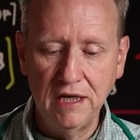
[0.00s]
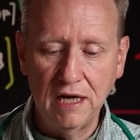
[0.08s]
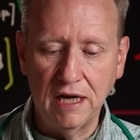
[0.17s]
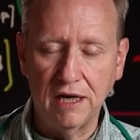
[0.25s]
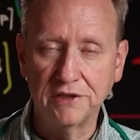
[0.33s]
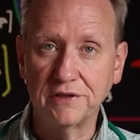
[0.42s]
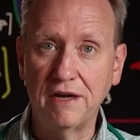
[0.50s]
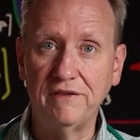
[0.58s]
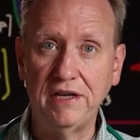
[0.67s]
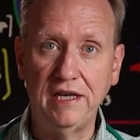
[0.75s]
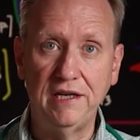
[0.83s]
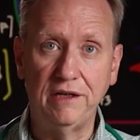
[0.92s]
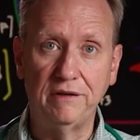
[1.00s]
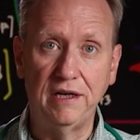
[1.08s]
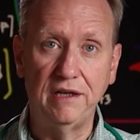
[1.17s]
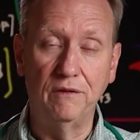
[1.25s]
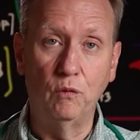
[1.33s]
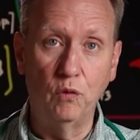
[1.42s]
I also have an 8A gradient
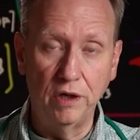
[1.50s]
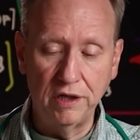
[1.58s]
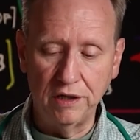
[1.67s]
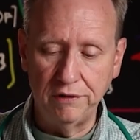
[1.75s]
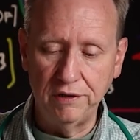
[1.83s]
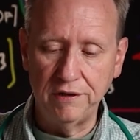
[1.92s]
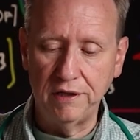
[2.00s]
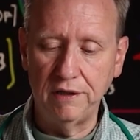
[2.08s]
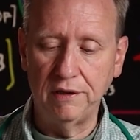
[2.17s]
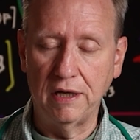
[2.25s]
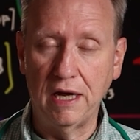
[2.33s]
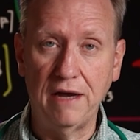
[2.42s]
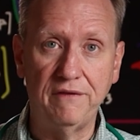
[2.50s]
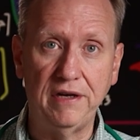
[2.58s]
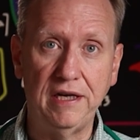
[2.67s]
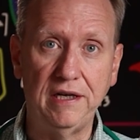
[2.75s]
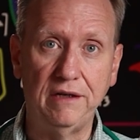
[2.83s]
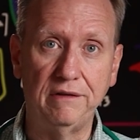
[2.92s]
of 100, then I have an
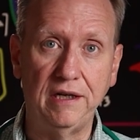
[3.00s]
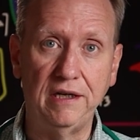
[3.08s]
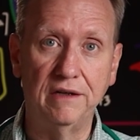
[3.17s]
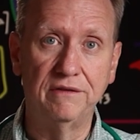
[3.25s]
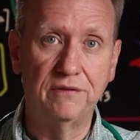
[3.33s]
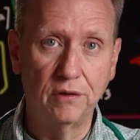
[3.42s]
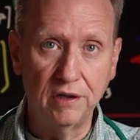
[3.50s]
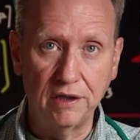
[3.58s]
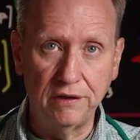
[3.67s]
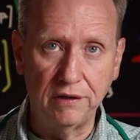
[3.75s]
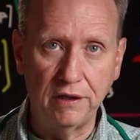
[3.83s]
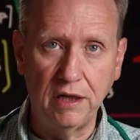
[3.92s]
8A gradient of 400,